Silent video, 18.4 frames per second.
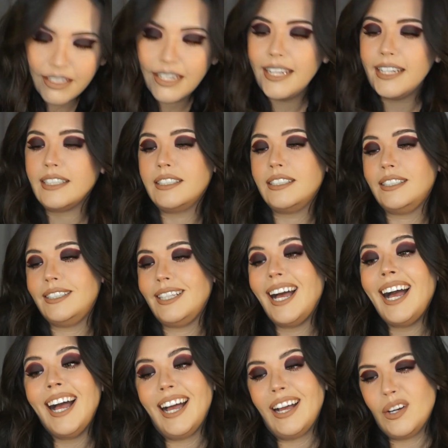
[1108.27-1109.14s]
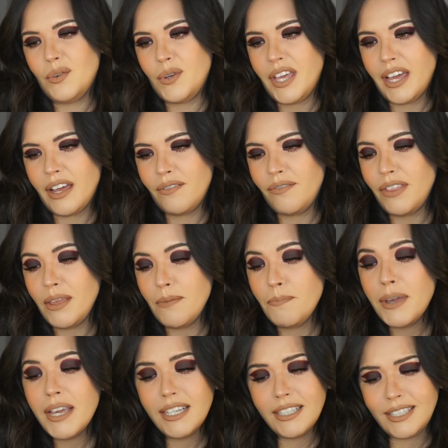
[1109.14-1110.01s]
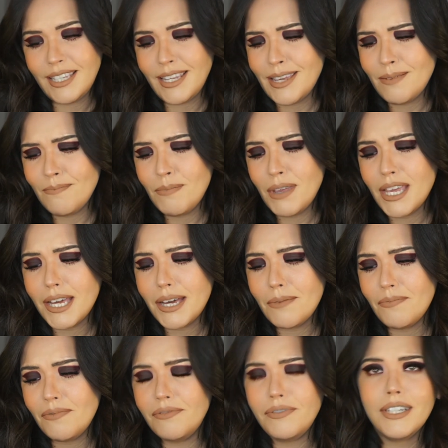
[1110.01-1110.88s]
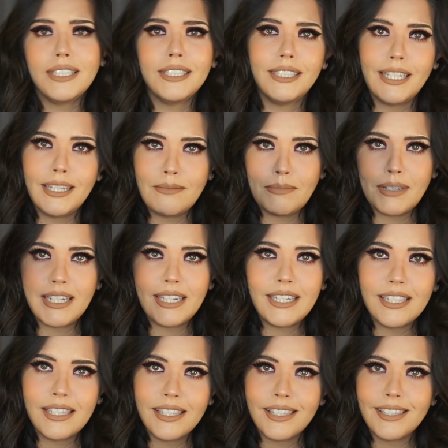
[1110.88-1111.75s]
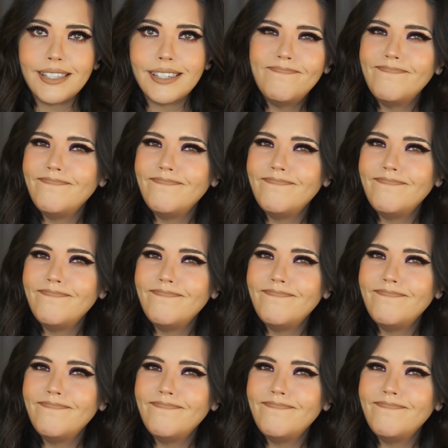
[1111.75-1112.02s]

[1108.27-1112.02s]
next, we have the Pixie Makeup Fixing Mist.